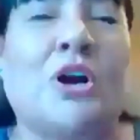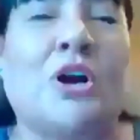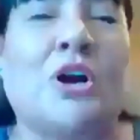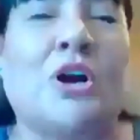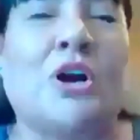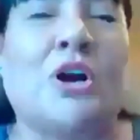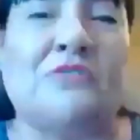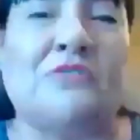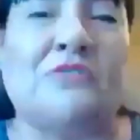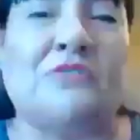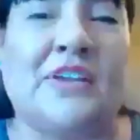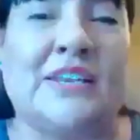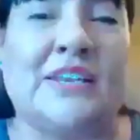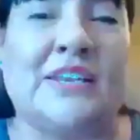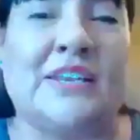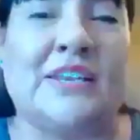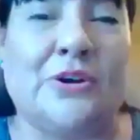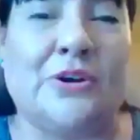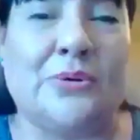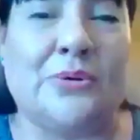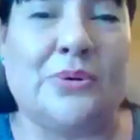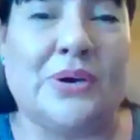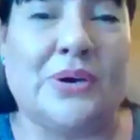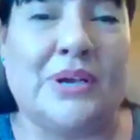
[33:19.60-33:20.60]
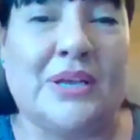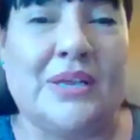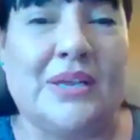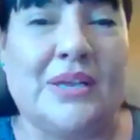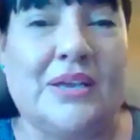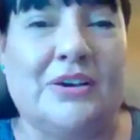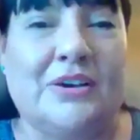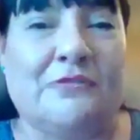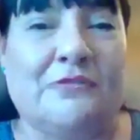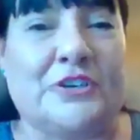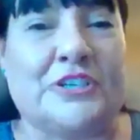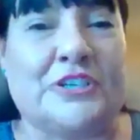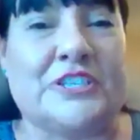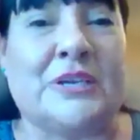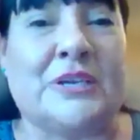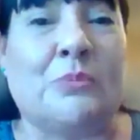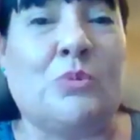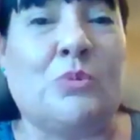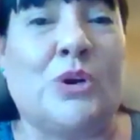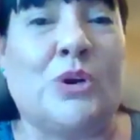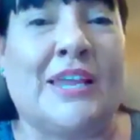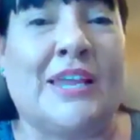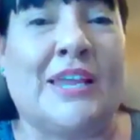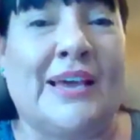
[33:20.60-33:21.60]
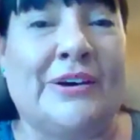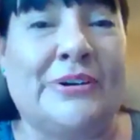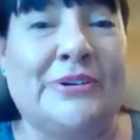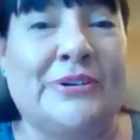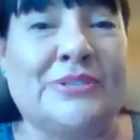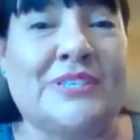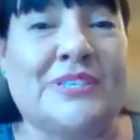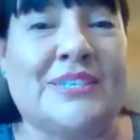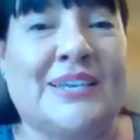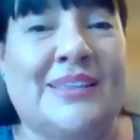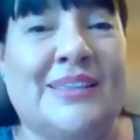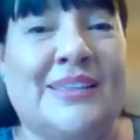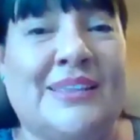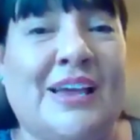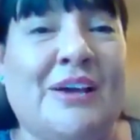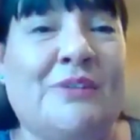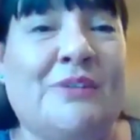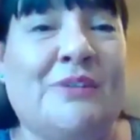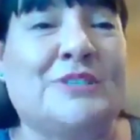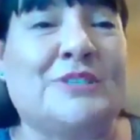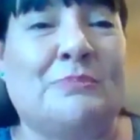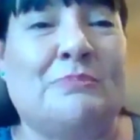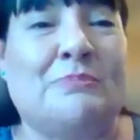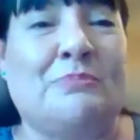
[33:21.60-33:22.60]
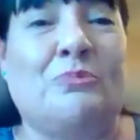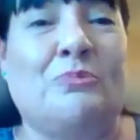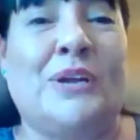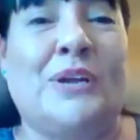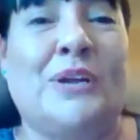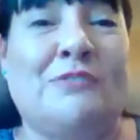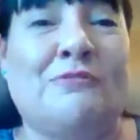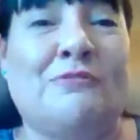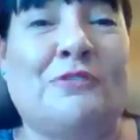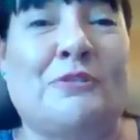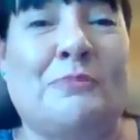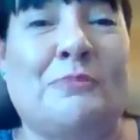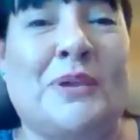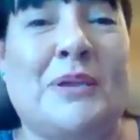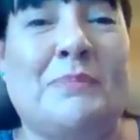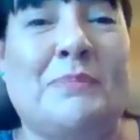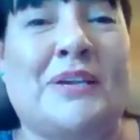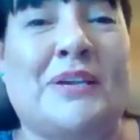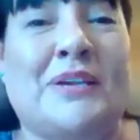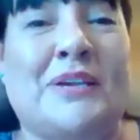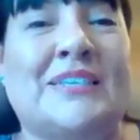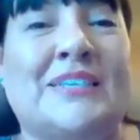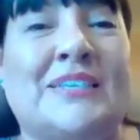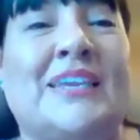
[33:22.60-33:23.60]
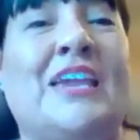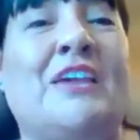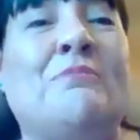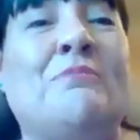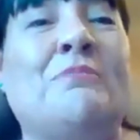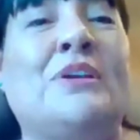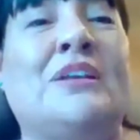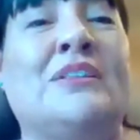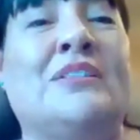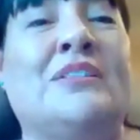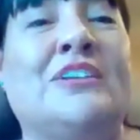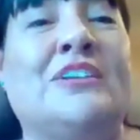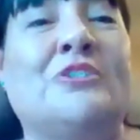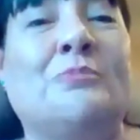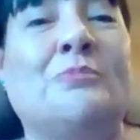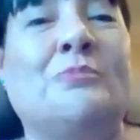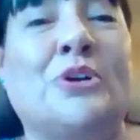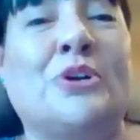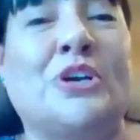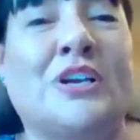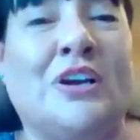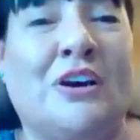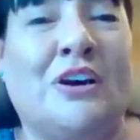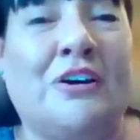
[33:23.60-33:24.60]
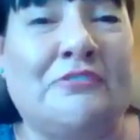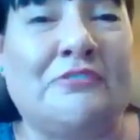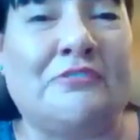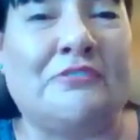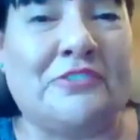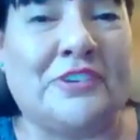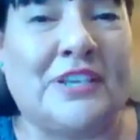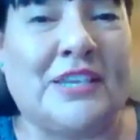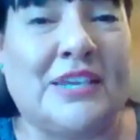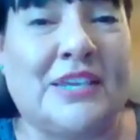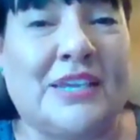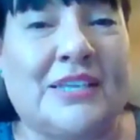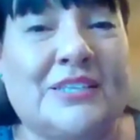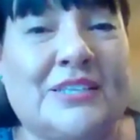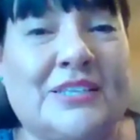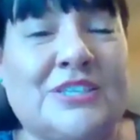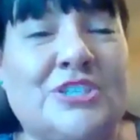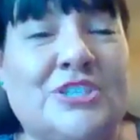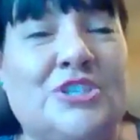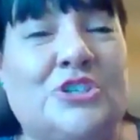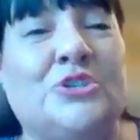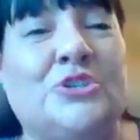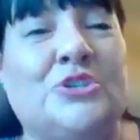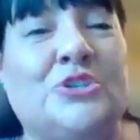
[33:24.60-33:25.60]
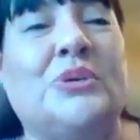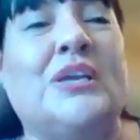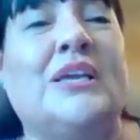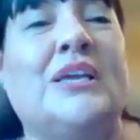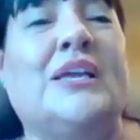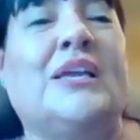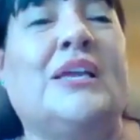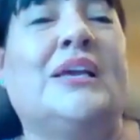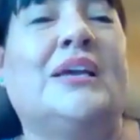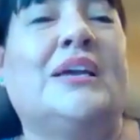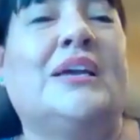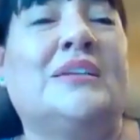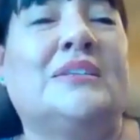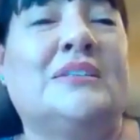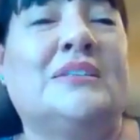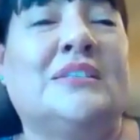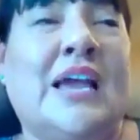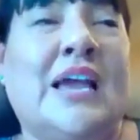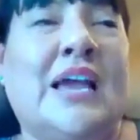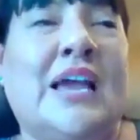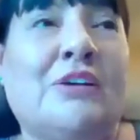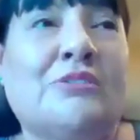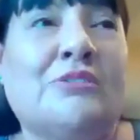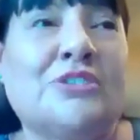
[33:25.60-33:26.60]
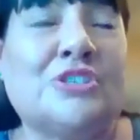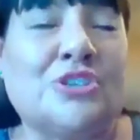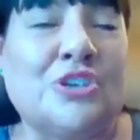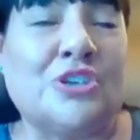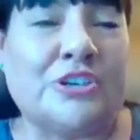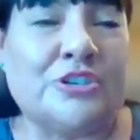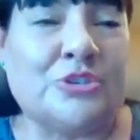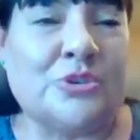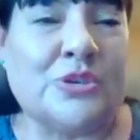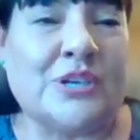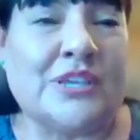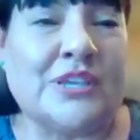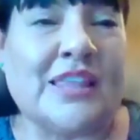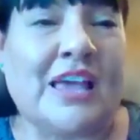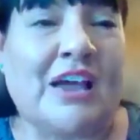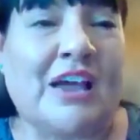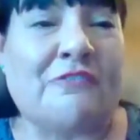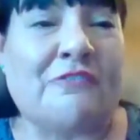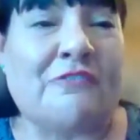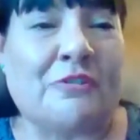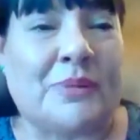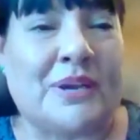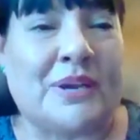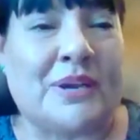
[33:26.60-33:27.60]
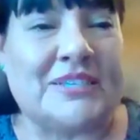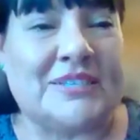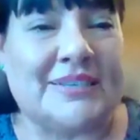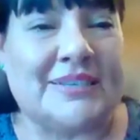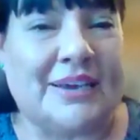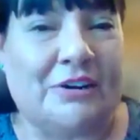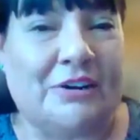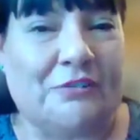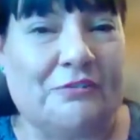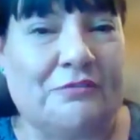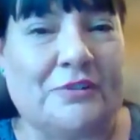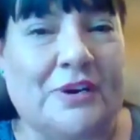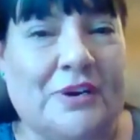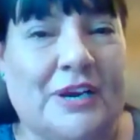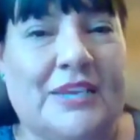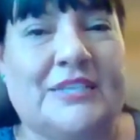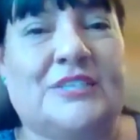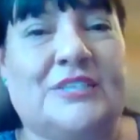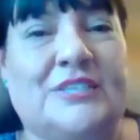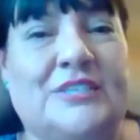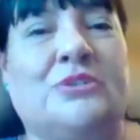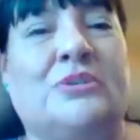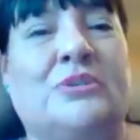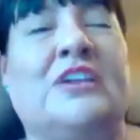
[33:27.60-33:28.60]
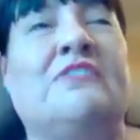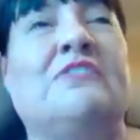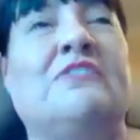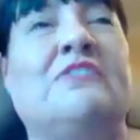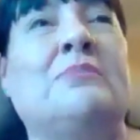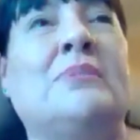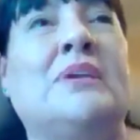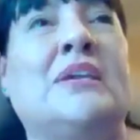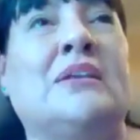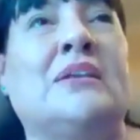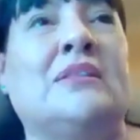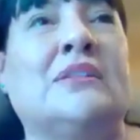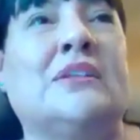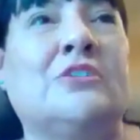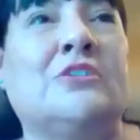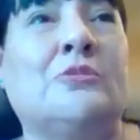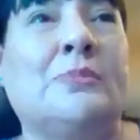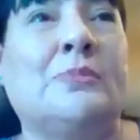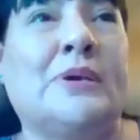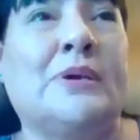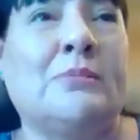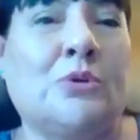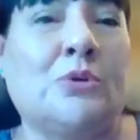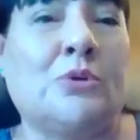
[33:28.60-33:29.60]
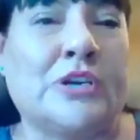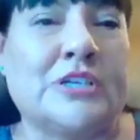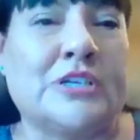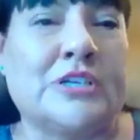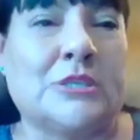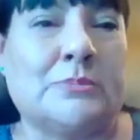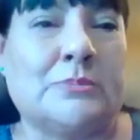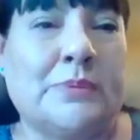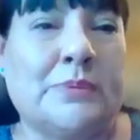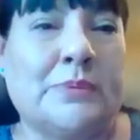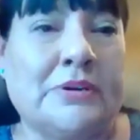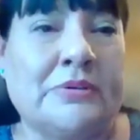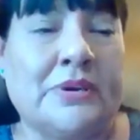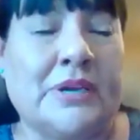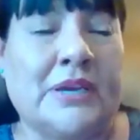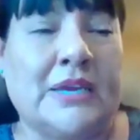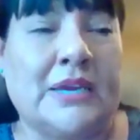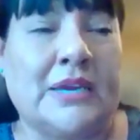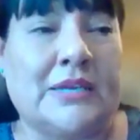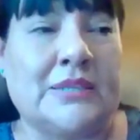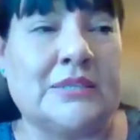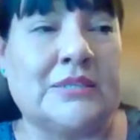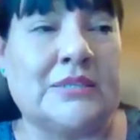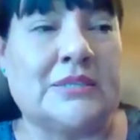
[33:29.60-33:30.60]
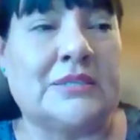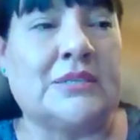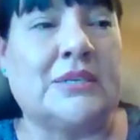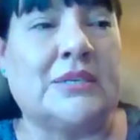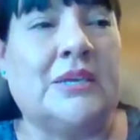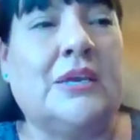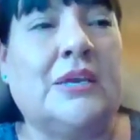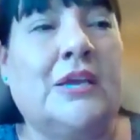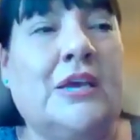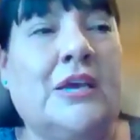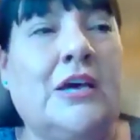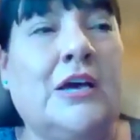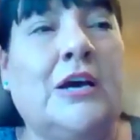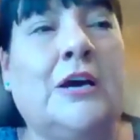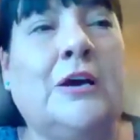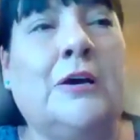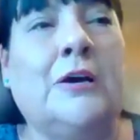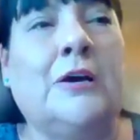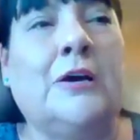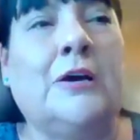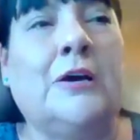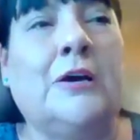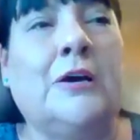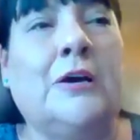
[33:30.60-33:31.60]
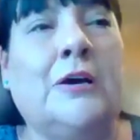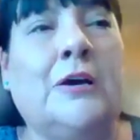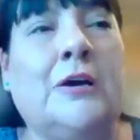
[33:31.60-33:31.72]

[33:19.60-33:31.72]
of a video for someone else. And that was a win for me because it gave me a little more confidence to now start doing that for myself, right? So giving me a little bit more experience, I